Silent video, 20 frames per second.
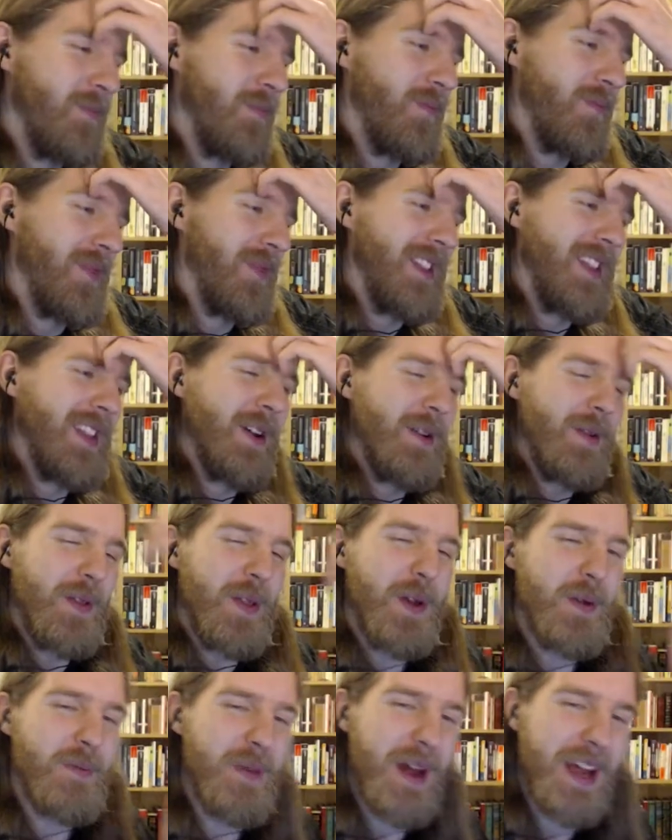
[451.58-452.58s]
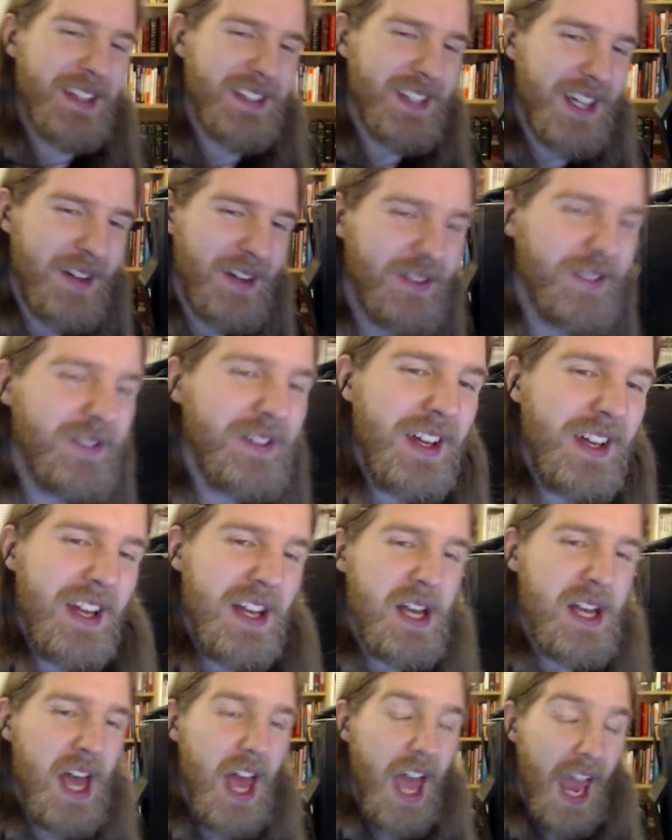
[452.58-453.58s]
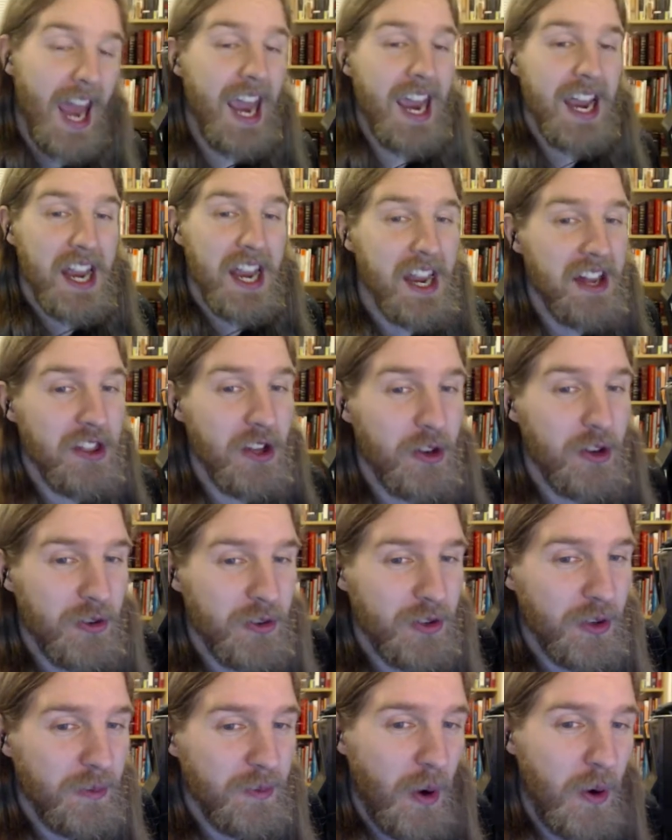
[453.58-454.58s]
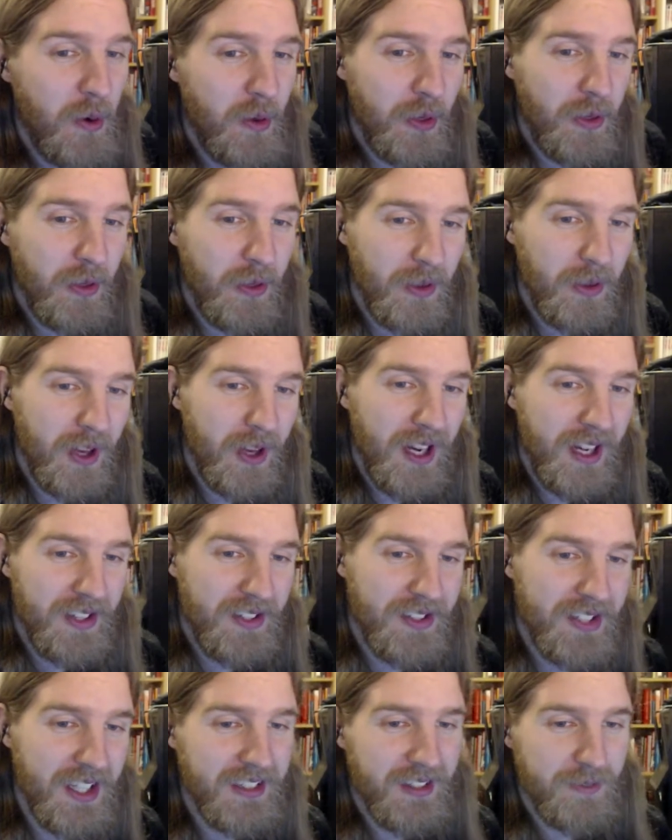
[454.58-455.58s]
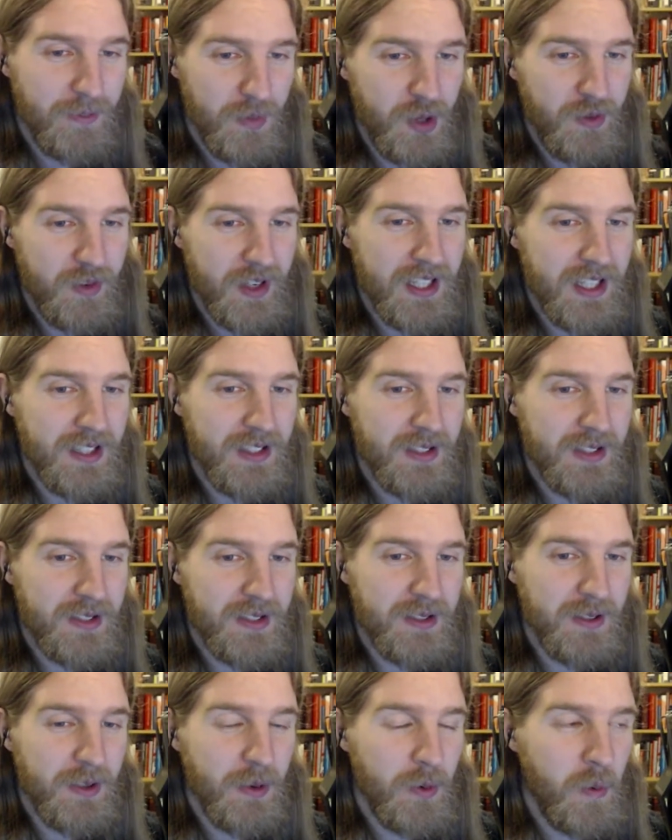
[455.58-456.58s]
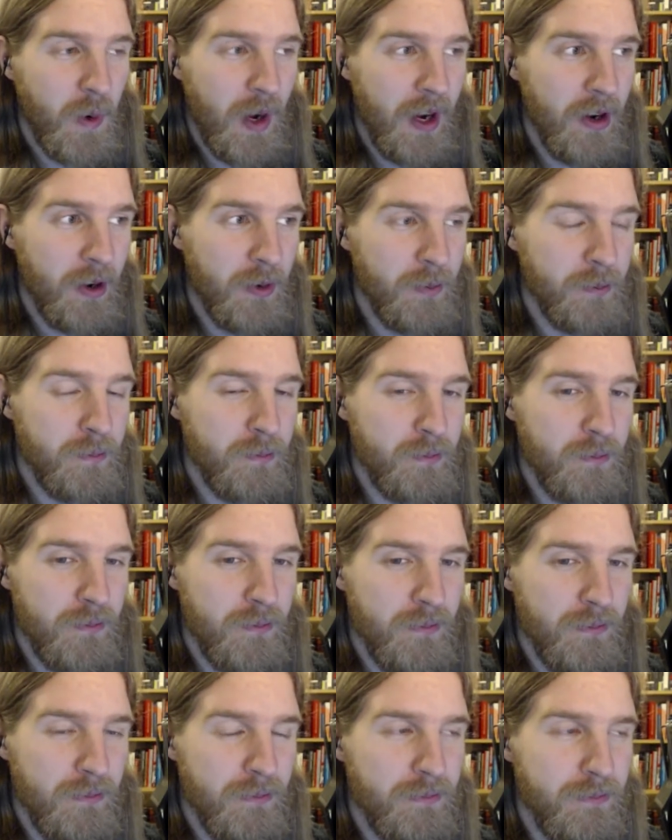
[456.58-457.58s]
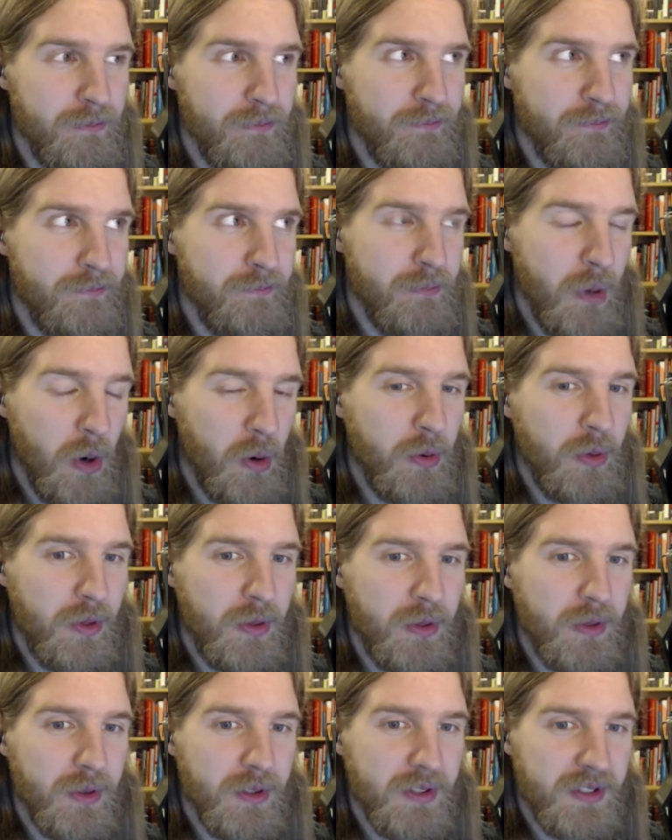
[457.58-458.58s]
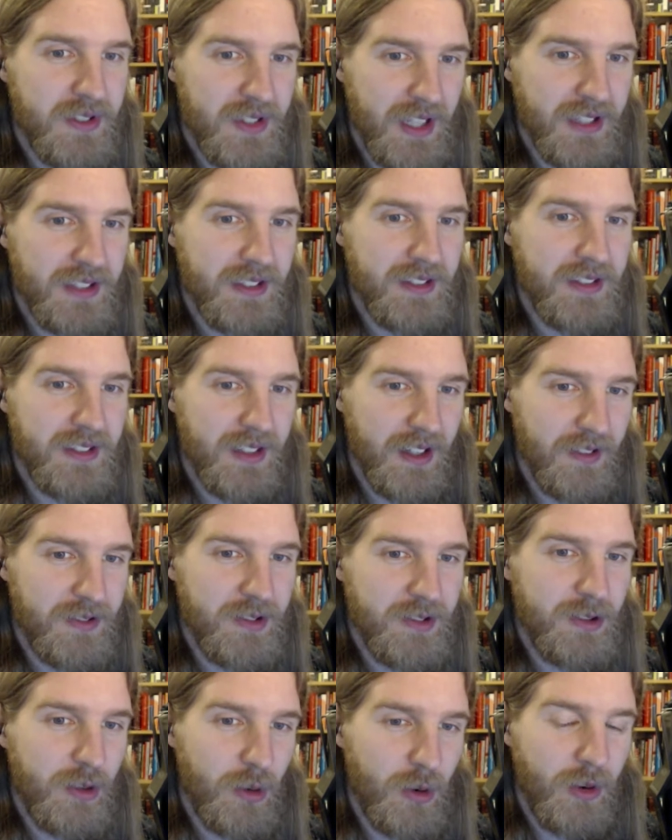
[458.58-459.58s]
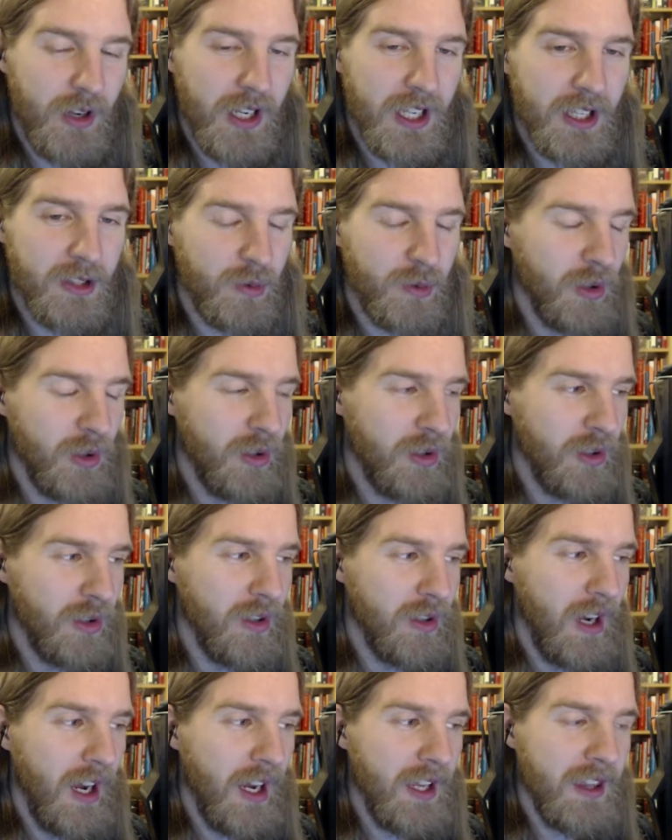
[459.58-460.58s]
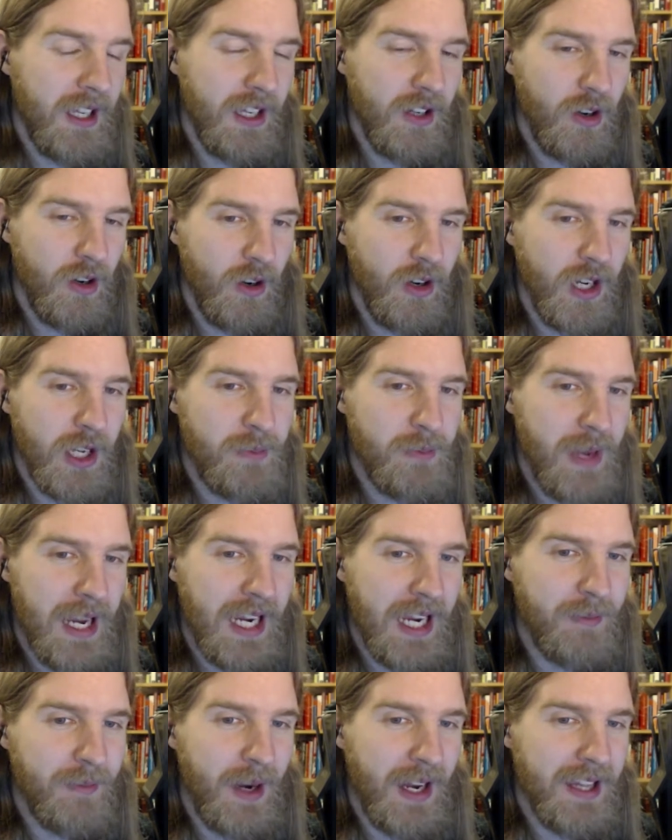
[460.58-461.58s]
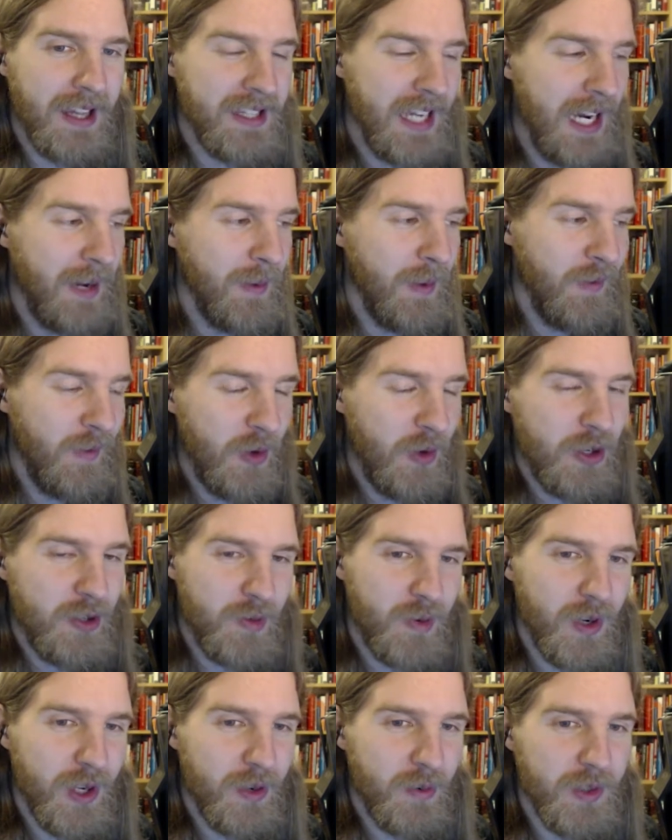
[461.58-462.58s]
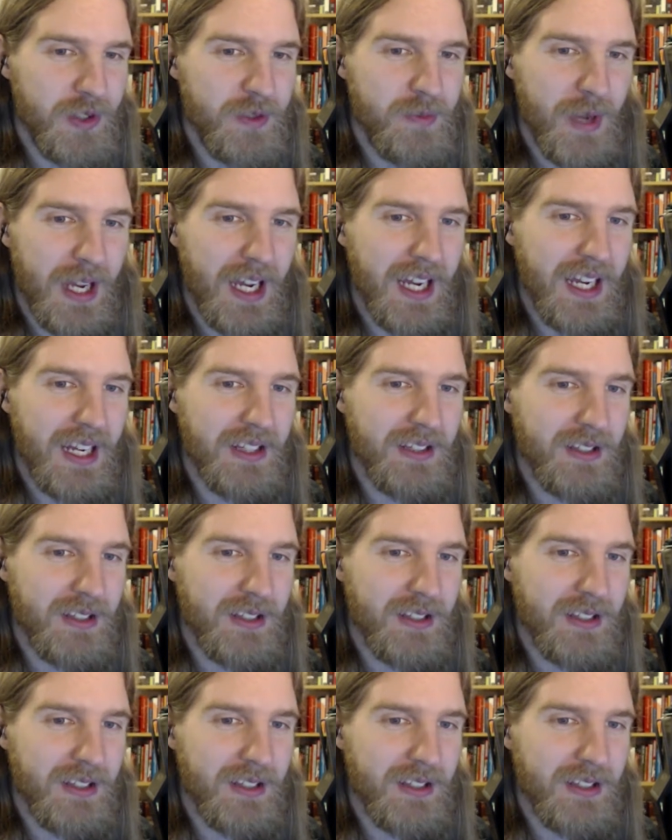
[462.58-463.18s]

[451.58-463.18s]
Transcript: They're based off of. And those are both sets of movies where both sets of stories were, I think, already made by the time the first one was made.